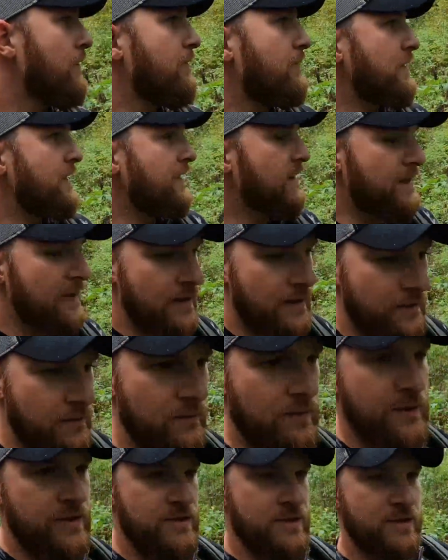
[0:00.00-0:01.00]
don't need that
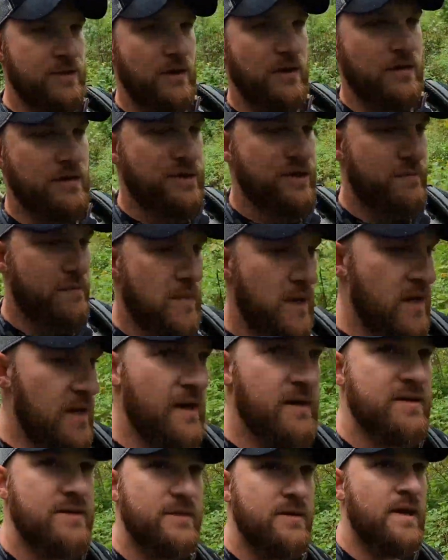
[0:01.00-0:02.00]
rich, starchy
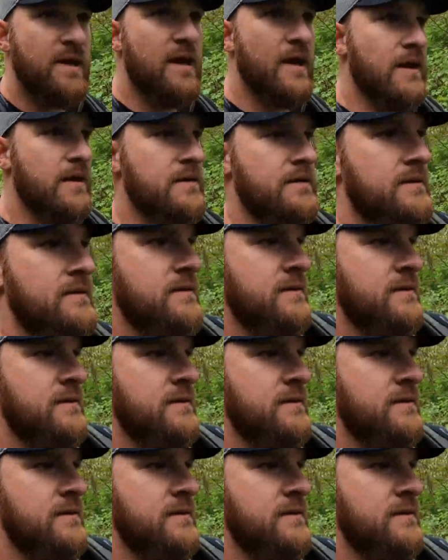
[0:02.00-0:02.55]
mass yet.